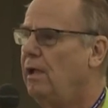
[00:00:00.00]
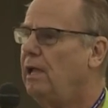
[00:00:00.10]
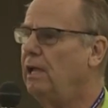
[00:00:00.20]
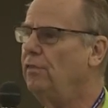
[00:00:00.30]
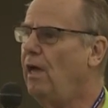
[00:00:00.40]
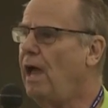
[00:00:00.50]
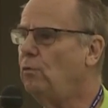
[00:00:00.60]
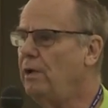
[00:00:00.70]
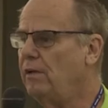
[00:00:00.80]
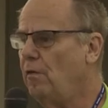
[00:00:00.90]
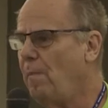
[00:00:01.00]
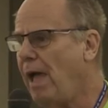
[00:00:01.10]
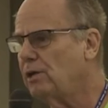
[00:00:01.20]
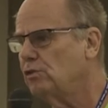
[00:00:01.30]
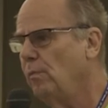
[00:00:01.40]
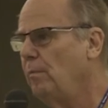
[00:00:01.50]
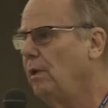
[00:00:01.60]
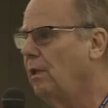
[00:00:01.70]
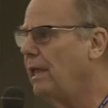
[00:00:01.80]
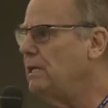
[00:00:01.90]
in that we have a
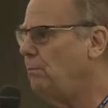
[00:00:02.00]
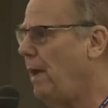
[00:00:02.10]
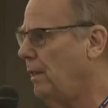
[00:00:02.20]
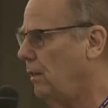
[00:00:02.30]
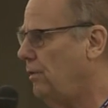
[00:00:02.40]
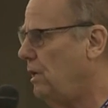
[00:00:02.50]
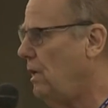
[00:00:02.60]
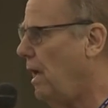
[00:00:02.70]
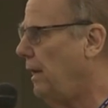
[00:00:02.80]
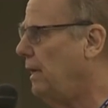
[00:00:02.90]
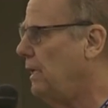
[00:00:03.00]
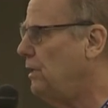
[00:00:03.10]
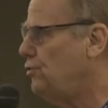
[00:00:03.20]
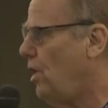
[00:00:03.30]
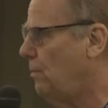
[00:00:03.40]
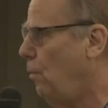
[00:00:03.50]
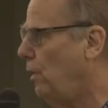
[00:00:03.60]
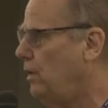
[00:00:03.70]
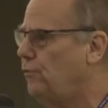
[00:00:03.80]
maximum late penalty at any checkpoint,